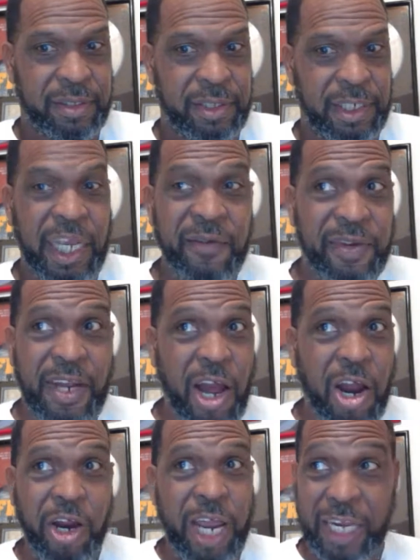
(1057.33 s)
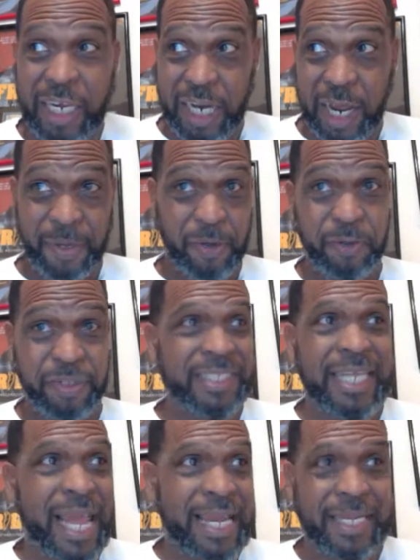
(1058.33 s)
Even our economical
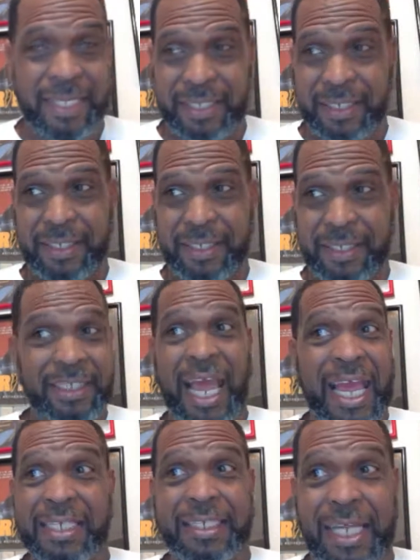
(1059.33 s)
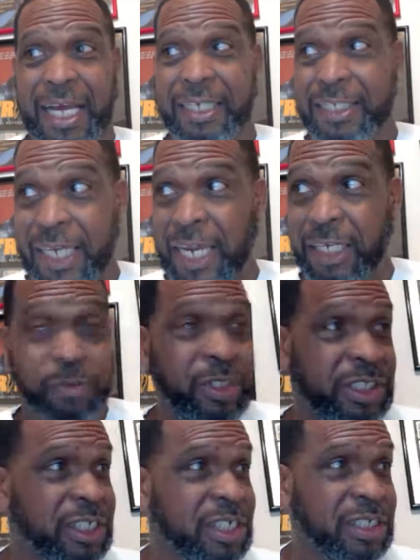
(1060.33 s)
status has not changed. We
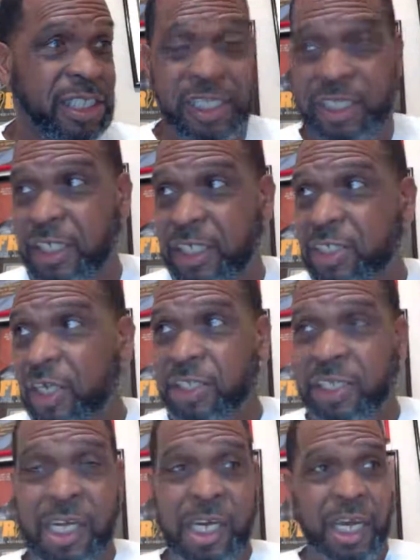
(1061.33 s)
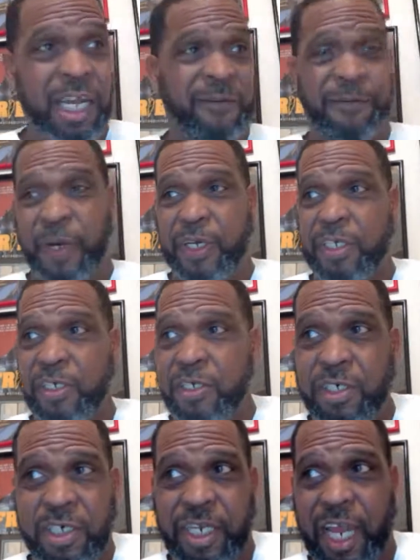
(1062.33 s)
still killing each other in the fucking
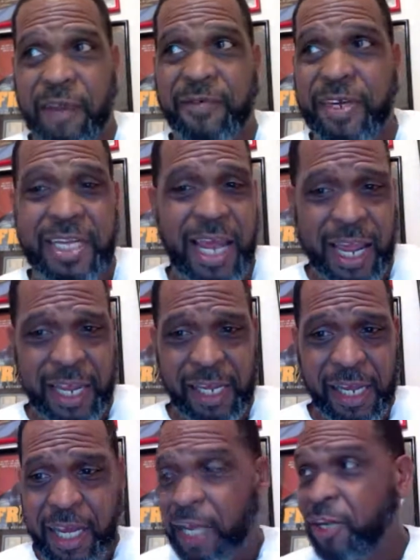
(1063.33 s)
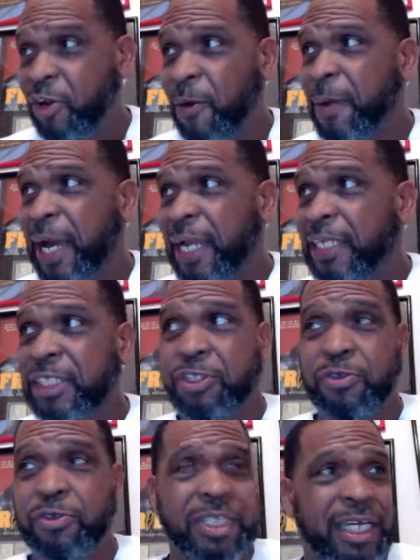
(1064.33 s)
hood every day. And nobody is
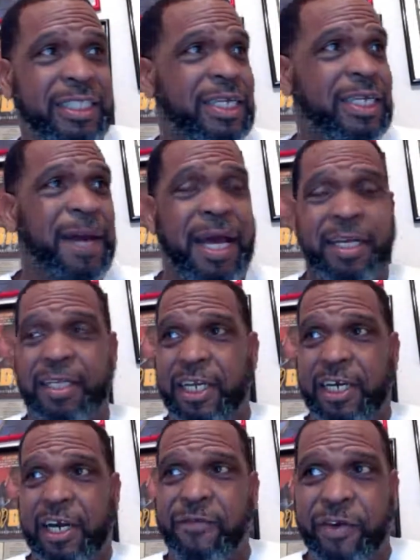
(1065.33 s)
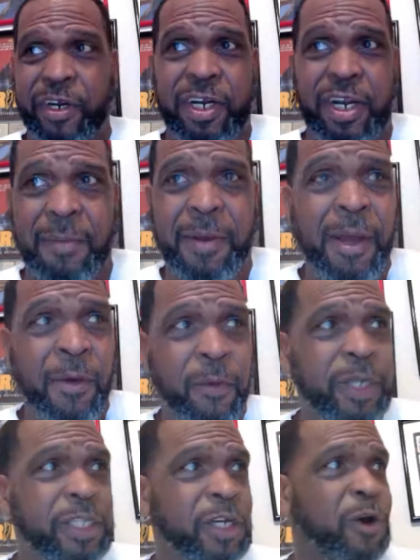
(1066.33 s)
doing nothing about it. They're covering it up
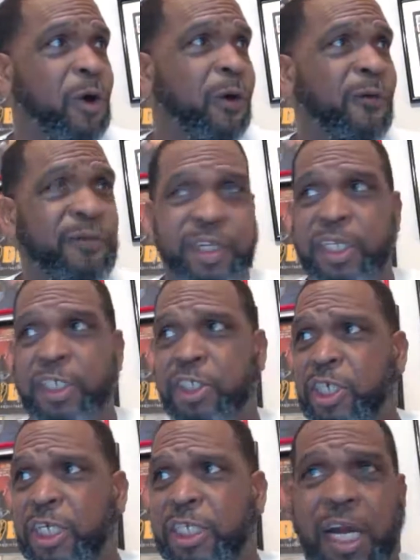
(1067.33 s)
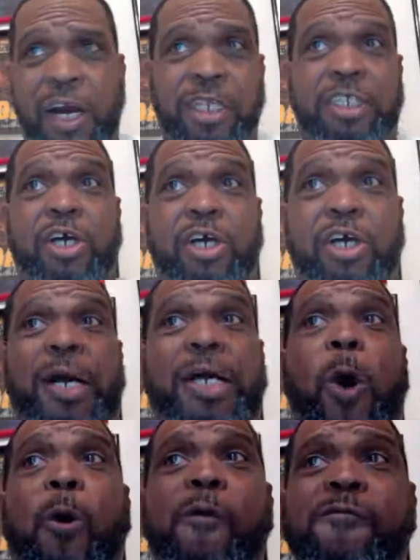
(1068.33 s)
with the COVID and shit. They talk about
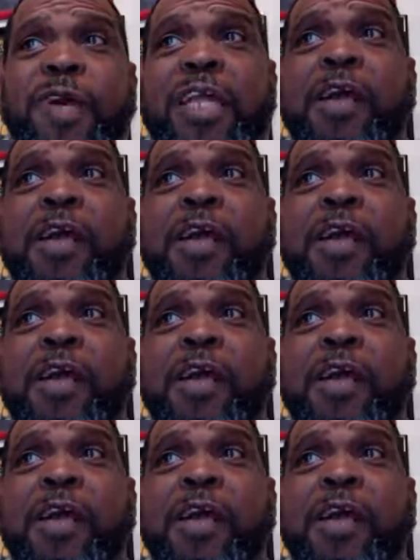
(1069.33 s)
COVID